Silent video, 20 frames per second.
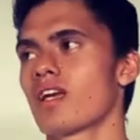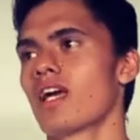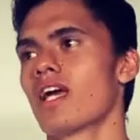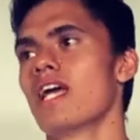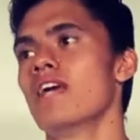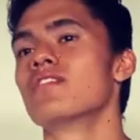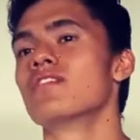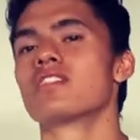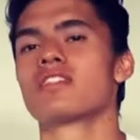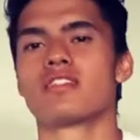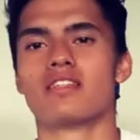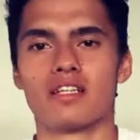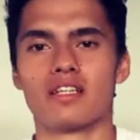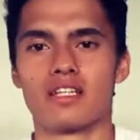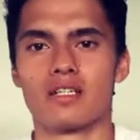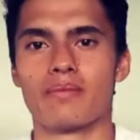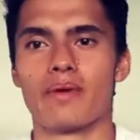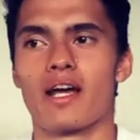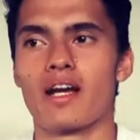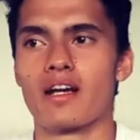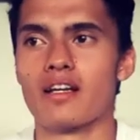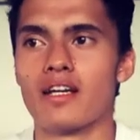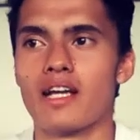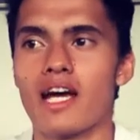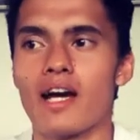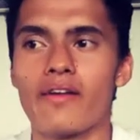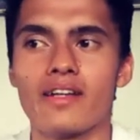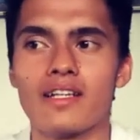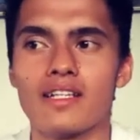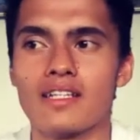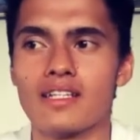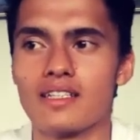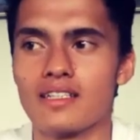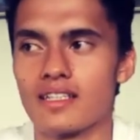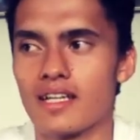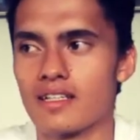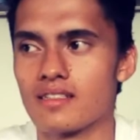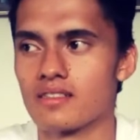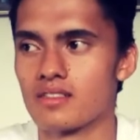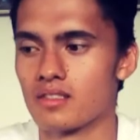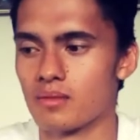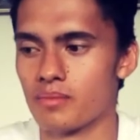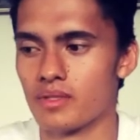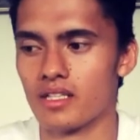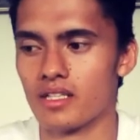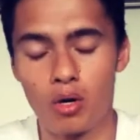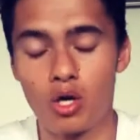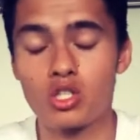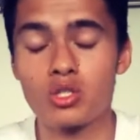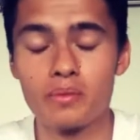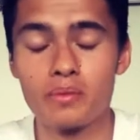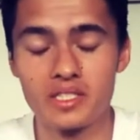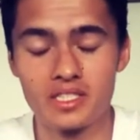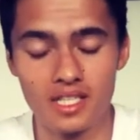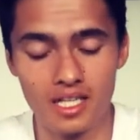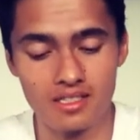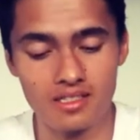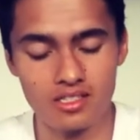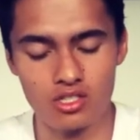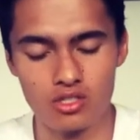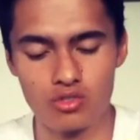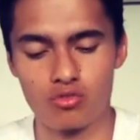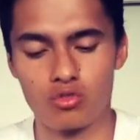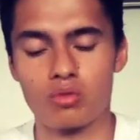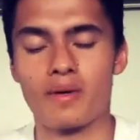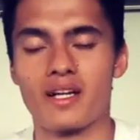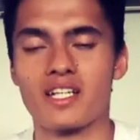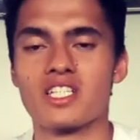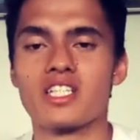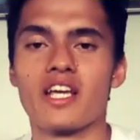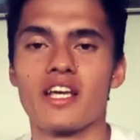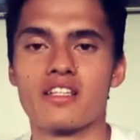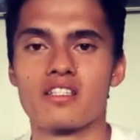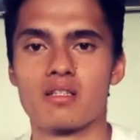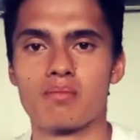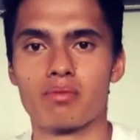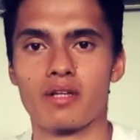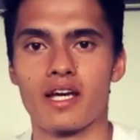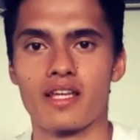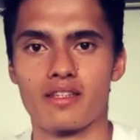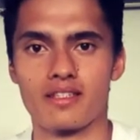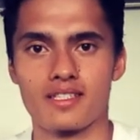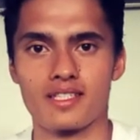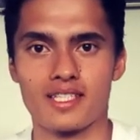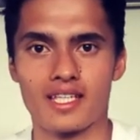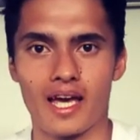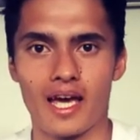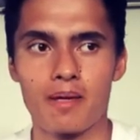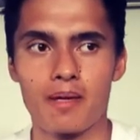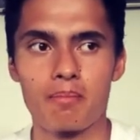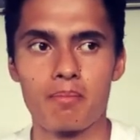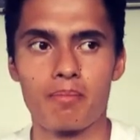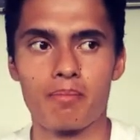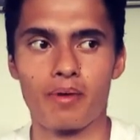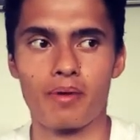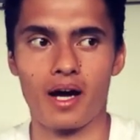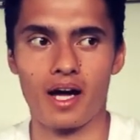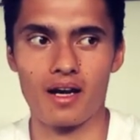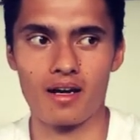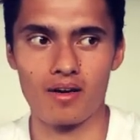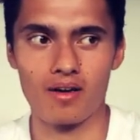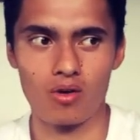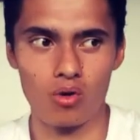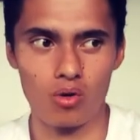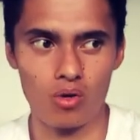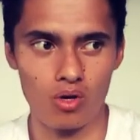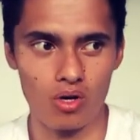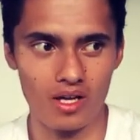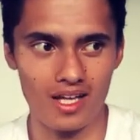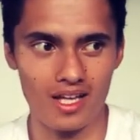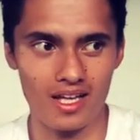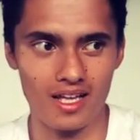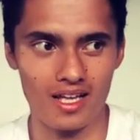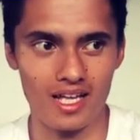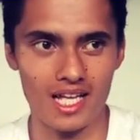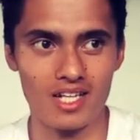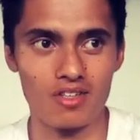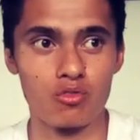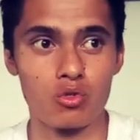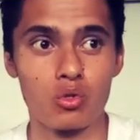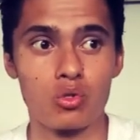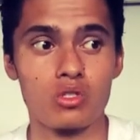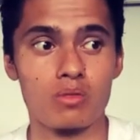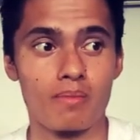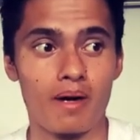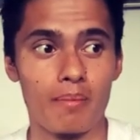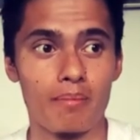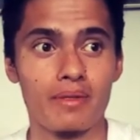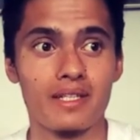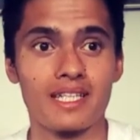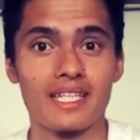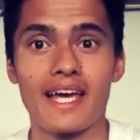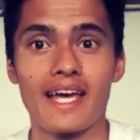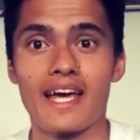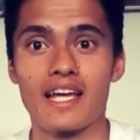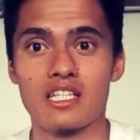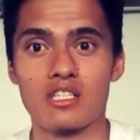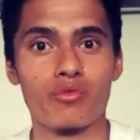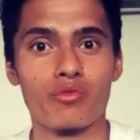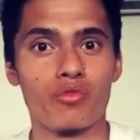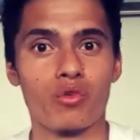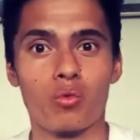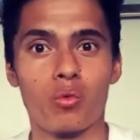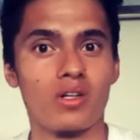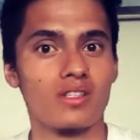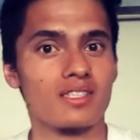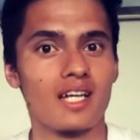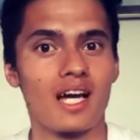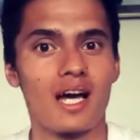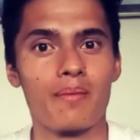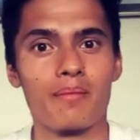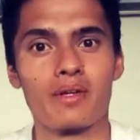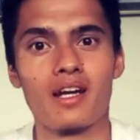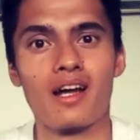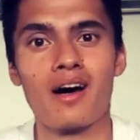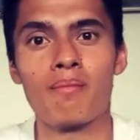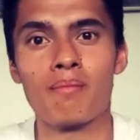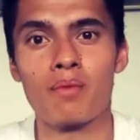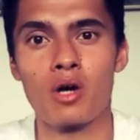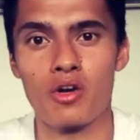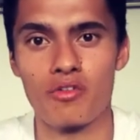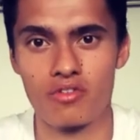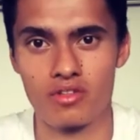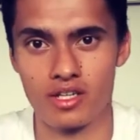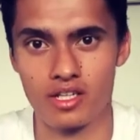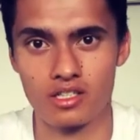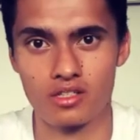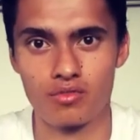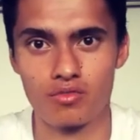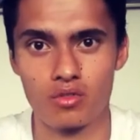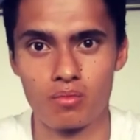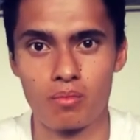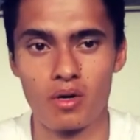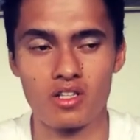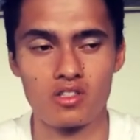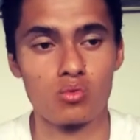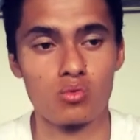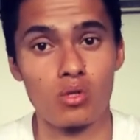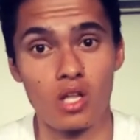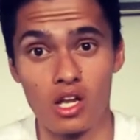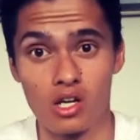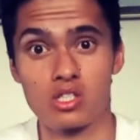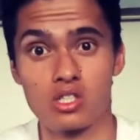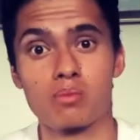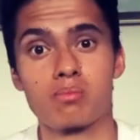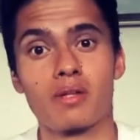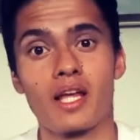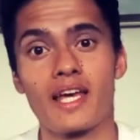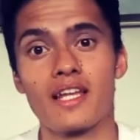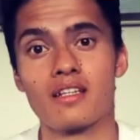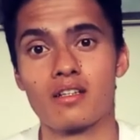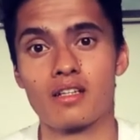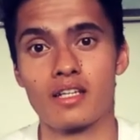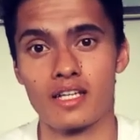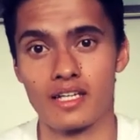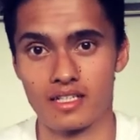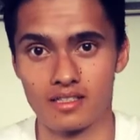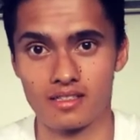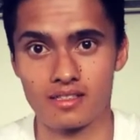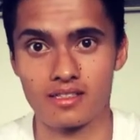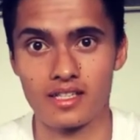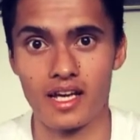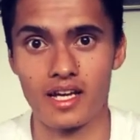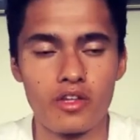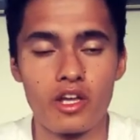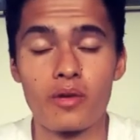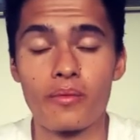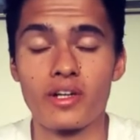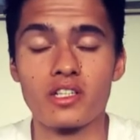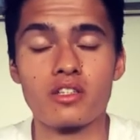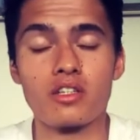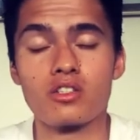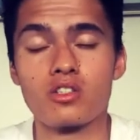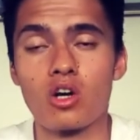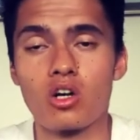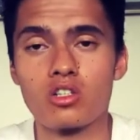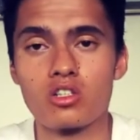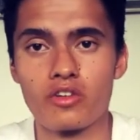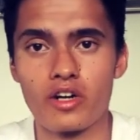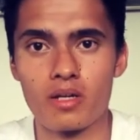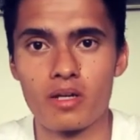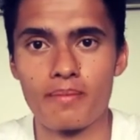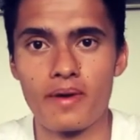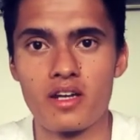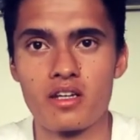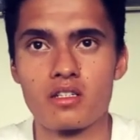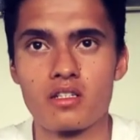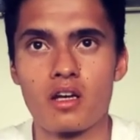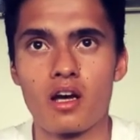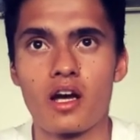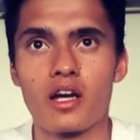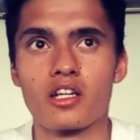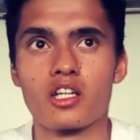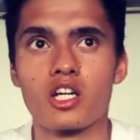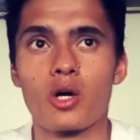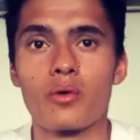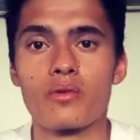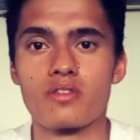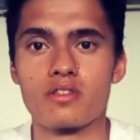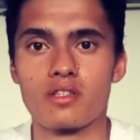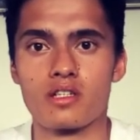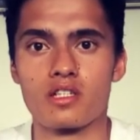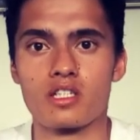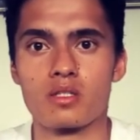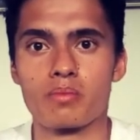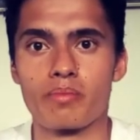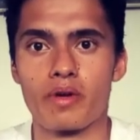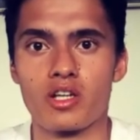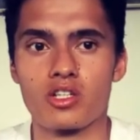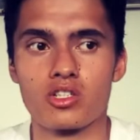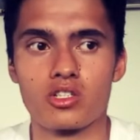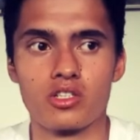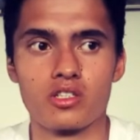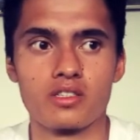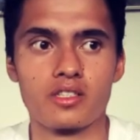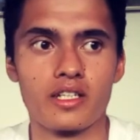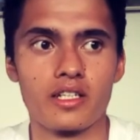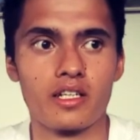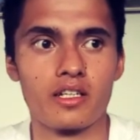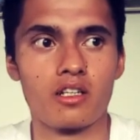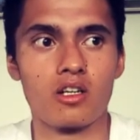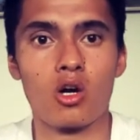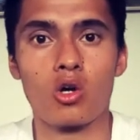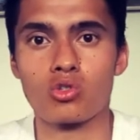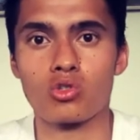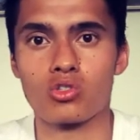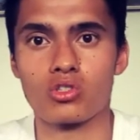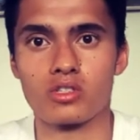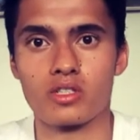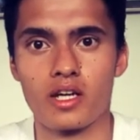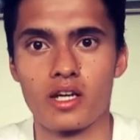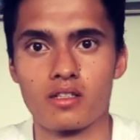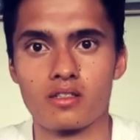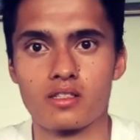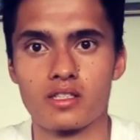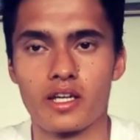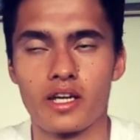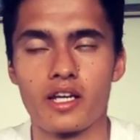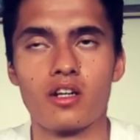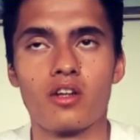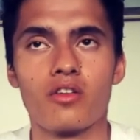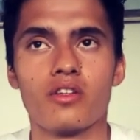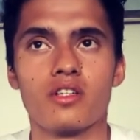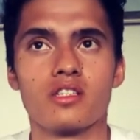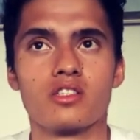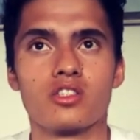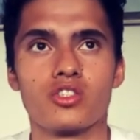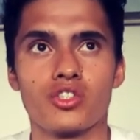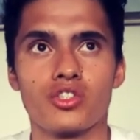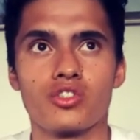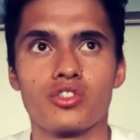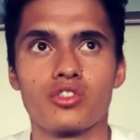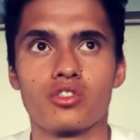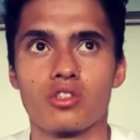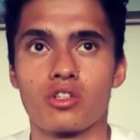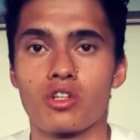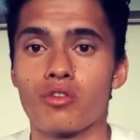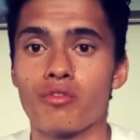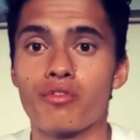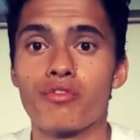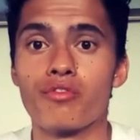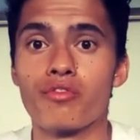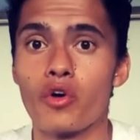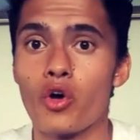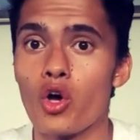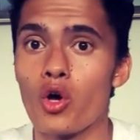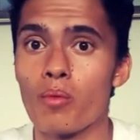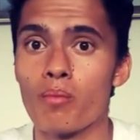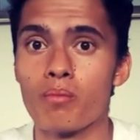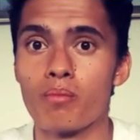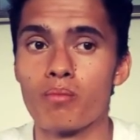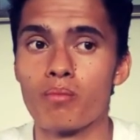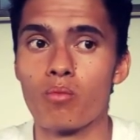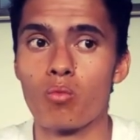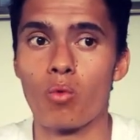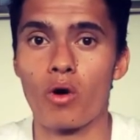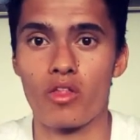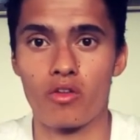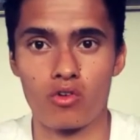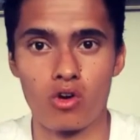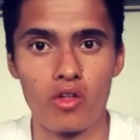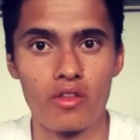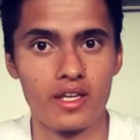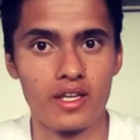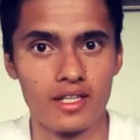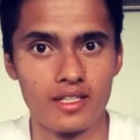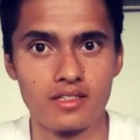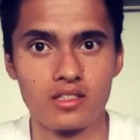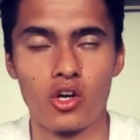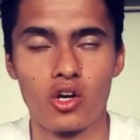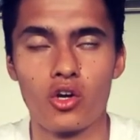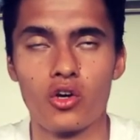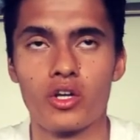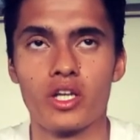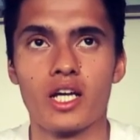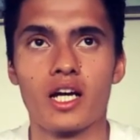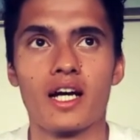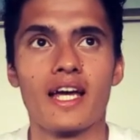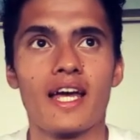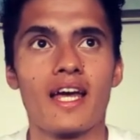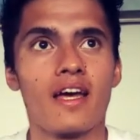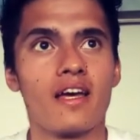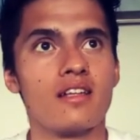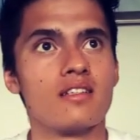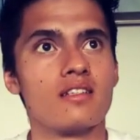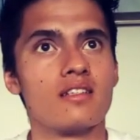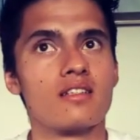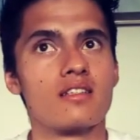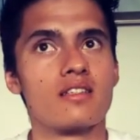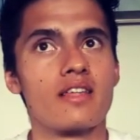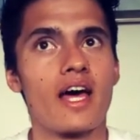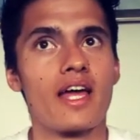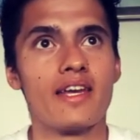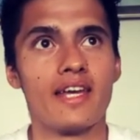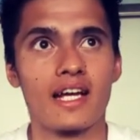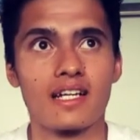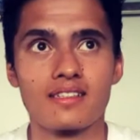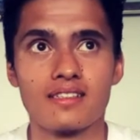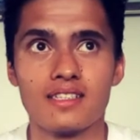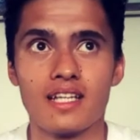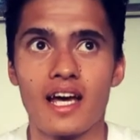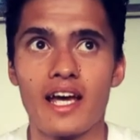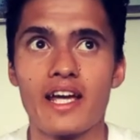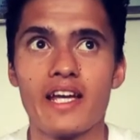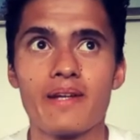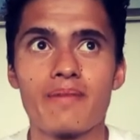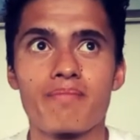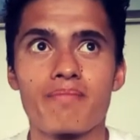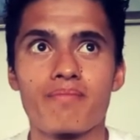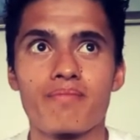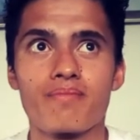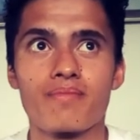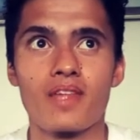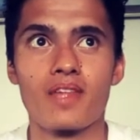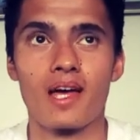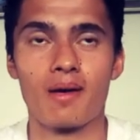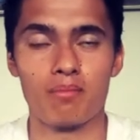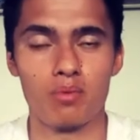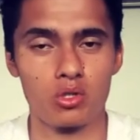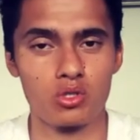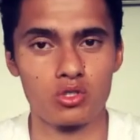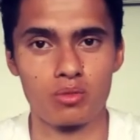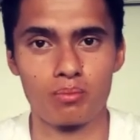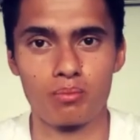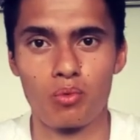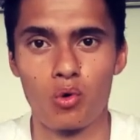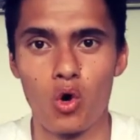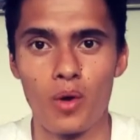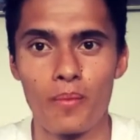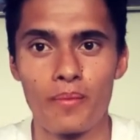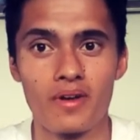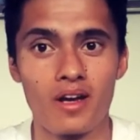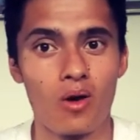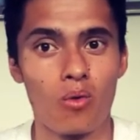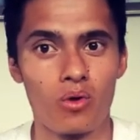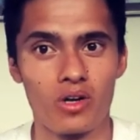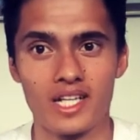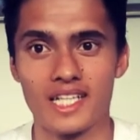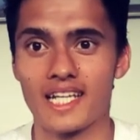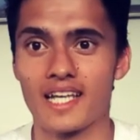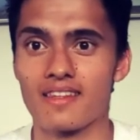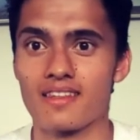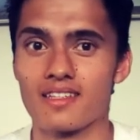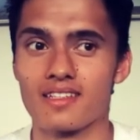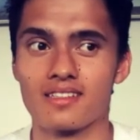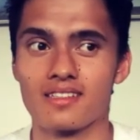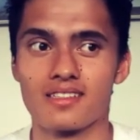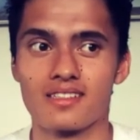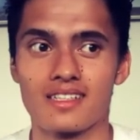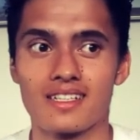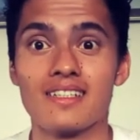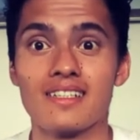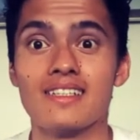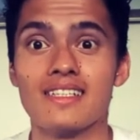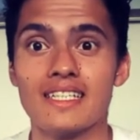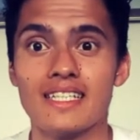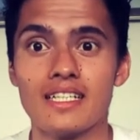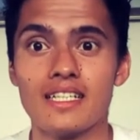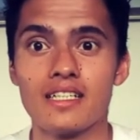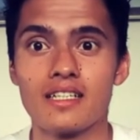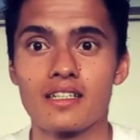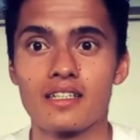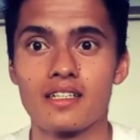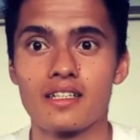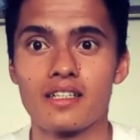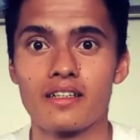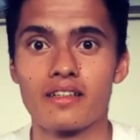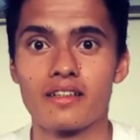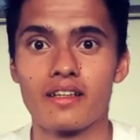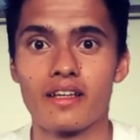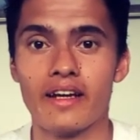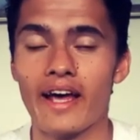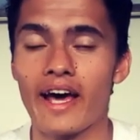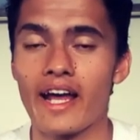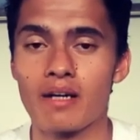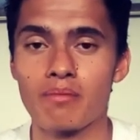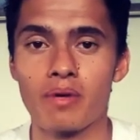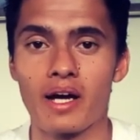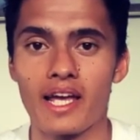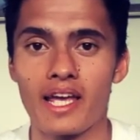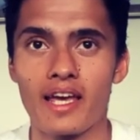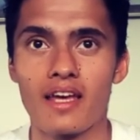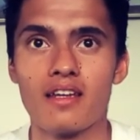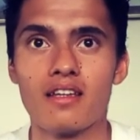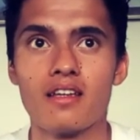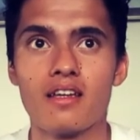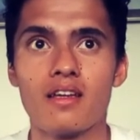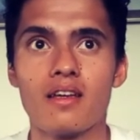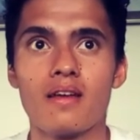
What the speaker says: Even just thinking about it now, it gets to me. Possibly doesn't just ruin my chance to play this game, but ruins my plans for what's coming up over the next few months, which I'll explain in a sec. Anyway, so the doctor recommended I go and see a specialist and get an ultrasound scan on this just to confirm whether or not it is a hernia. And that next day, I booked an appointment. I wanted to get this clear and out of my head.